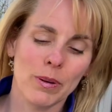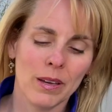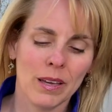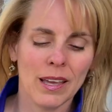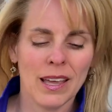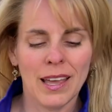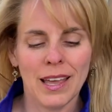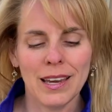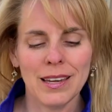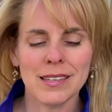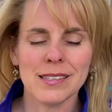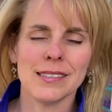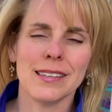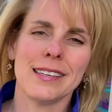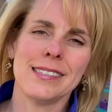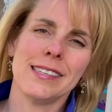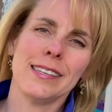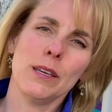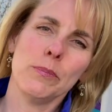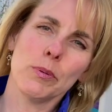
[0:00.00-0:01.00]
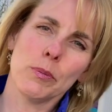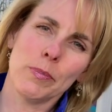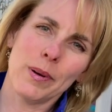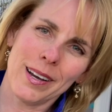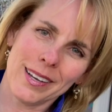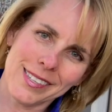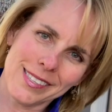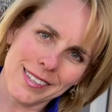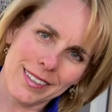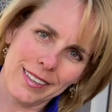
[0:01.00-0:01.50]
And it's nice to keep your
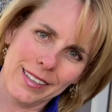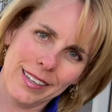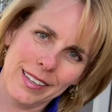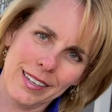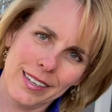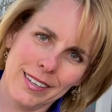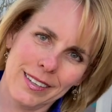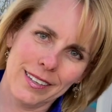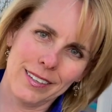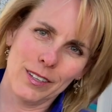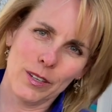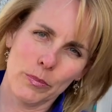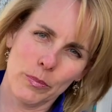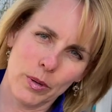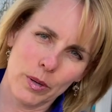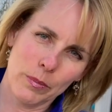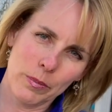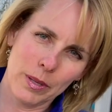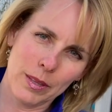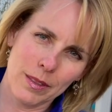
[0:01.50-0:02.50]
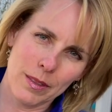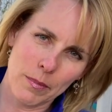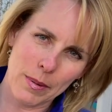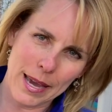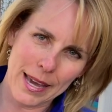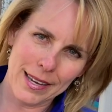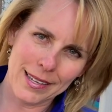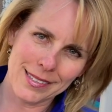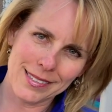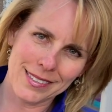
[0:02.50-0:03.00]
pockets clean and you can put them in the
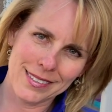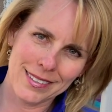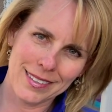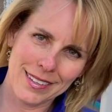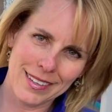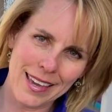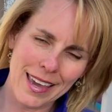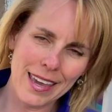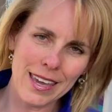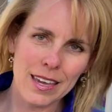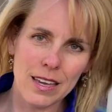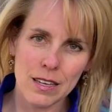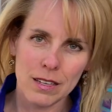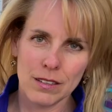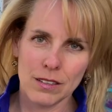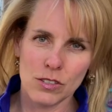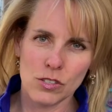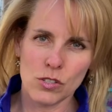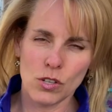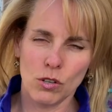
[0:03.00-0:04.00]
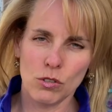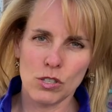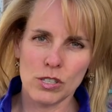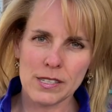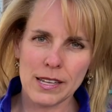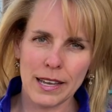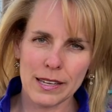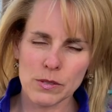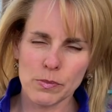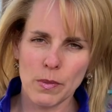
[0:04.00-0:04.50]
bags. Okay, so just
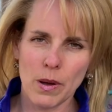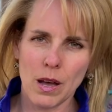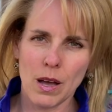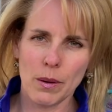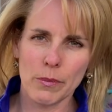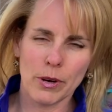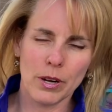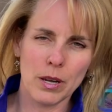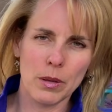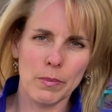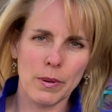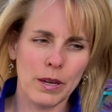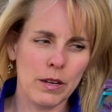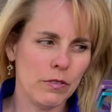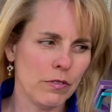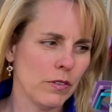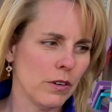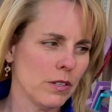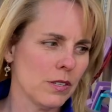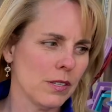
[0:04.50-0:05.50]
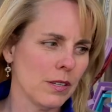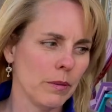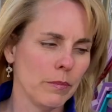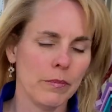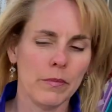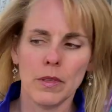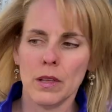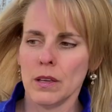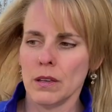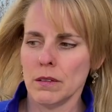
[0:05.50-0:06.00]
ask Mom or anybody for some
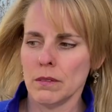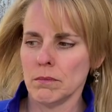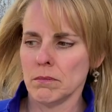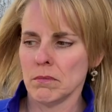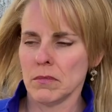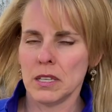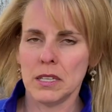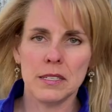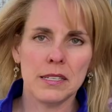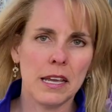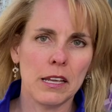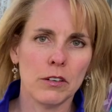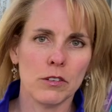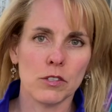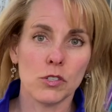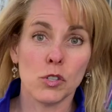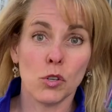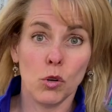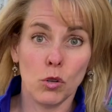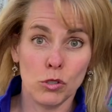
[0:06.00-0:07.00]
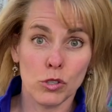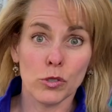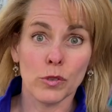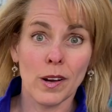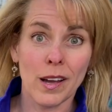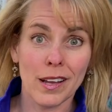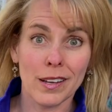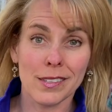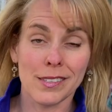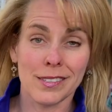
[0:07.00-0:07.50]
containers to hold your
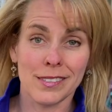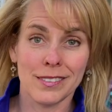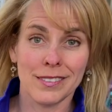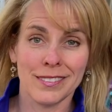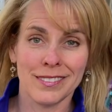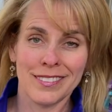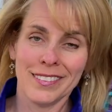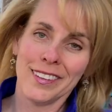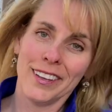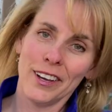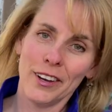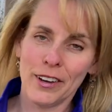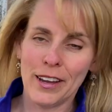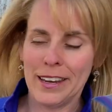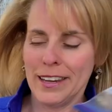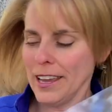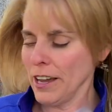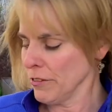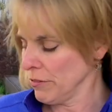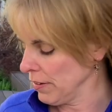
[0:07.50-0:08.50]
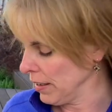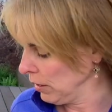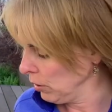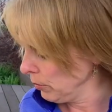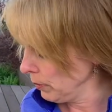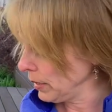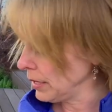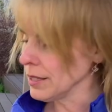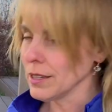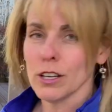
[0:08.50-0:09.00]
rocks. Okay, now follow
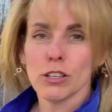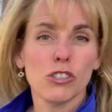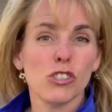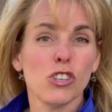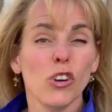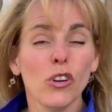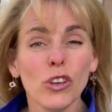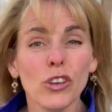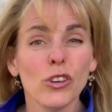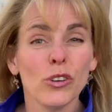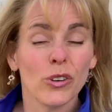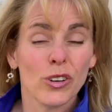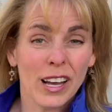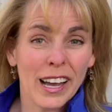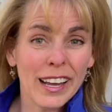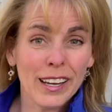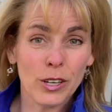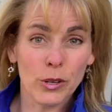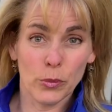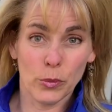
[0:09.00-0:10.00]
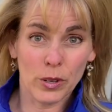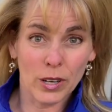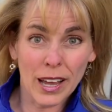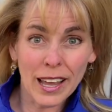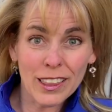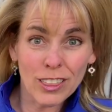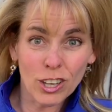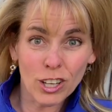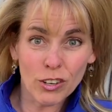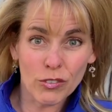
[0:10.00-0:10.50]
me and I'll show you kind of what I
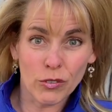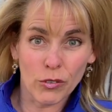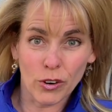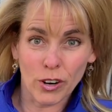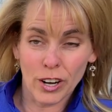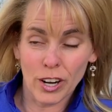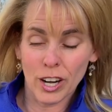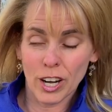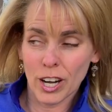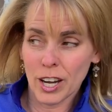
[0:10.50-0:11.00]
look for.